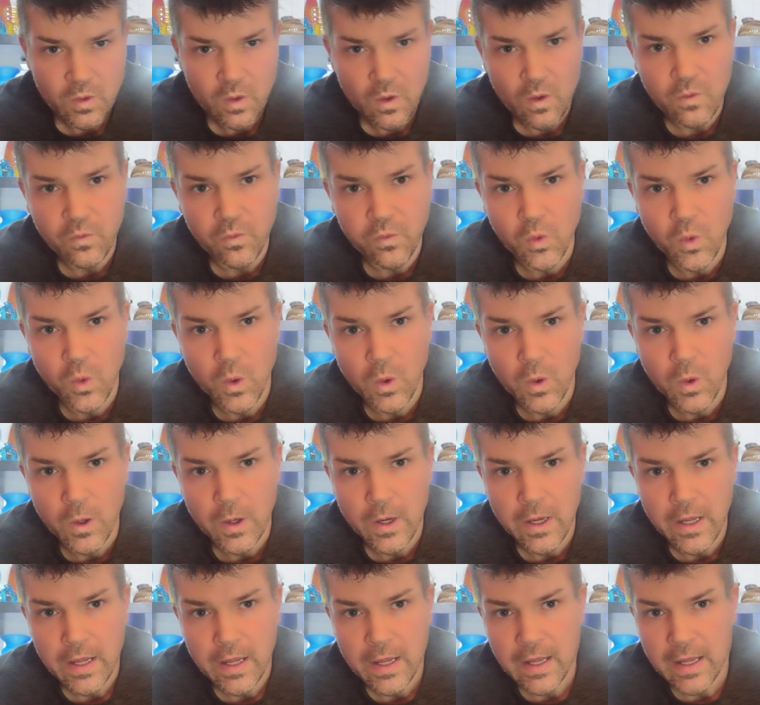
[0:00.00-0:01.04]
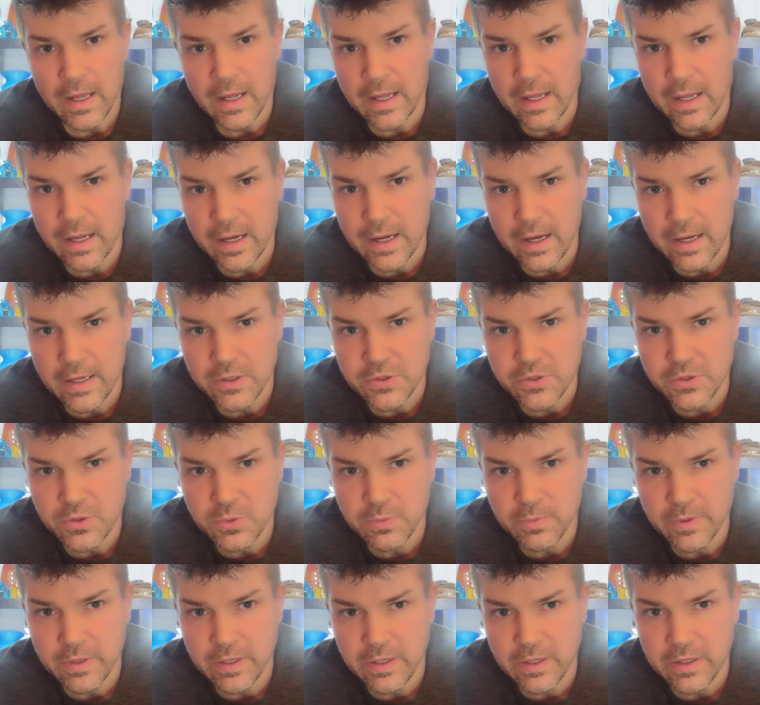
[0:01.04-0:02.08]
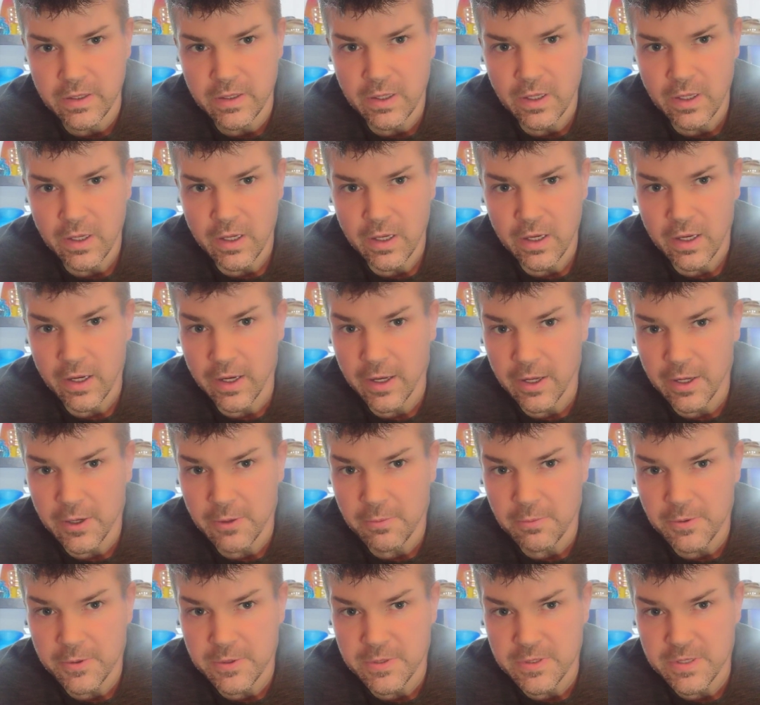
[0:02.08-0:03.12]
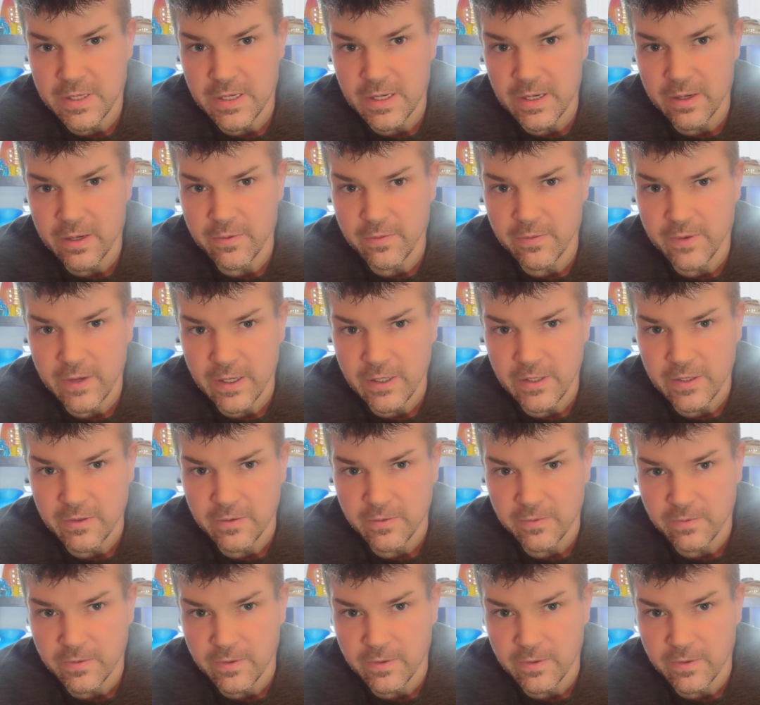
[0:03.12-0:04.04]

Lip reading: For AI to be 100% effective